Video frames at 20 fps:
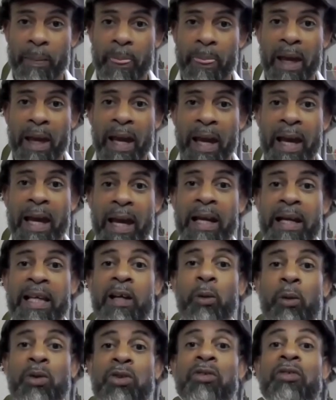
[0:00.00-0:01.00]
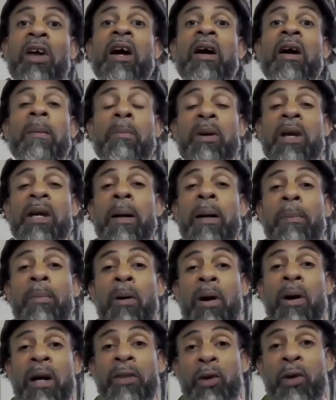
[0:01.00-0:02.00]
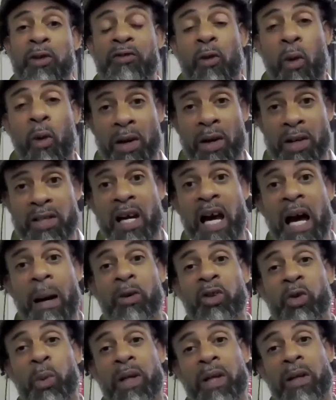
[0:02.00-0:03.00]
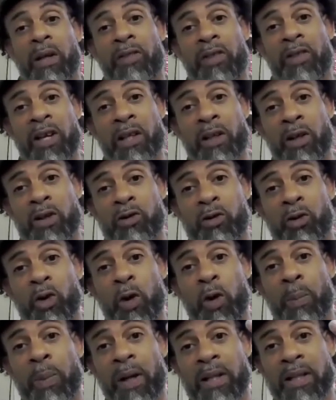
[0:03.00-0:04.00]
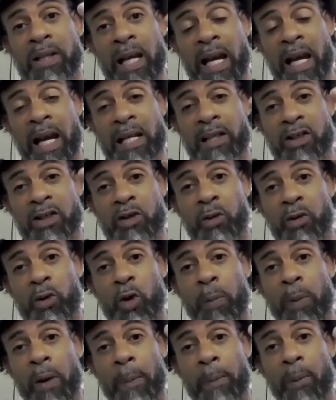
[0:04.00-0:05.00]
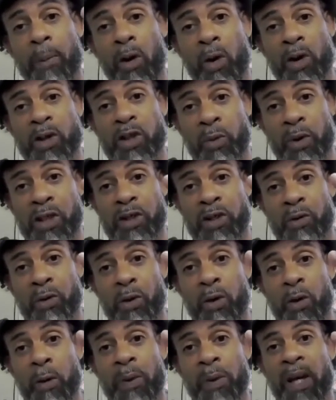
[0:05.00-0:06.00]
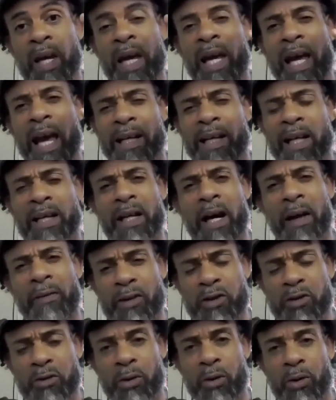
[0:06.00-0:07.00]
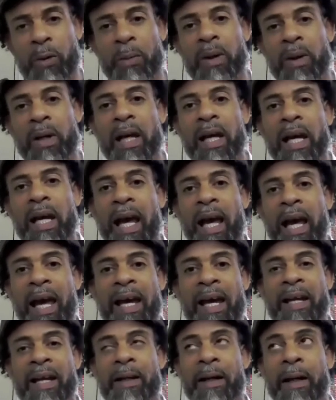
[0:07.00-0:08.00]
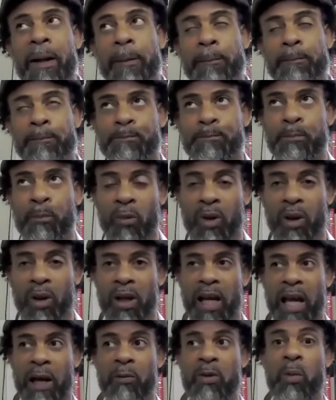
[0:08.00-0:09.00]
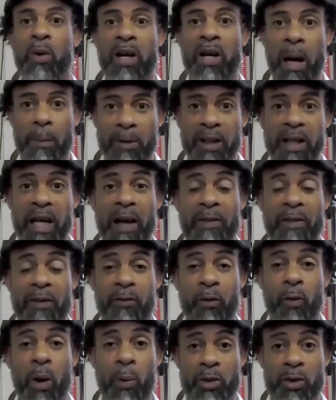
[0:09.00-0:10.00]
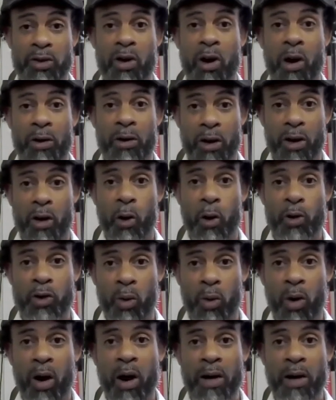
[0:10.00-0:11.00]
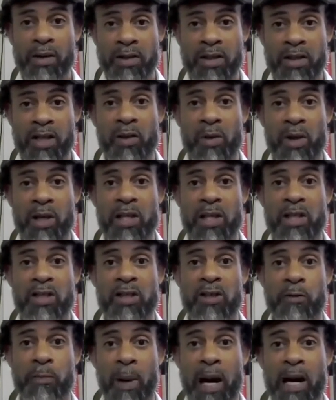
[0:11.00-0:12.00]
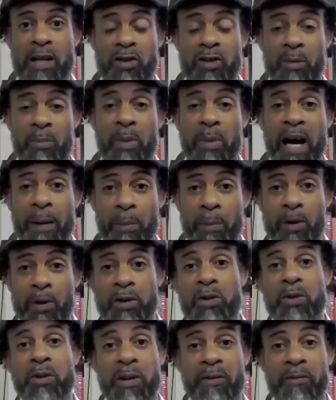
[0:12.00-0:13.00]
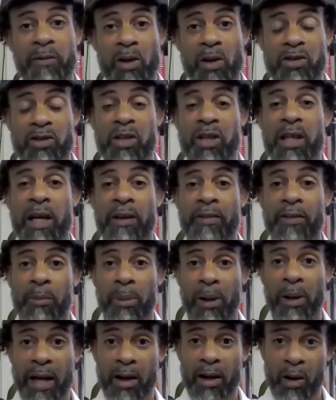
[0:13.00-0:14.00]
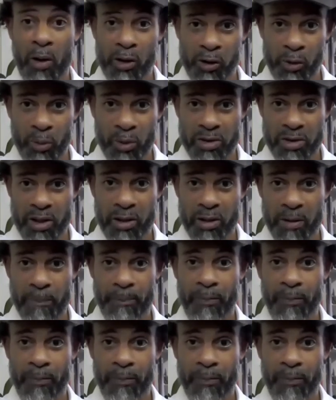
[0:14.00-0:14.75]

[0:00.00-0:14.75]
And it was there and being a part of those four ensembles. We had a theater troupe, a dance troupe, a poetry troupe, and another troupe. And we would come together for what was called a cultural arts series sponsored by Purdue University and the Black Cultural Center.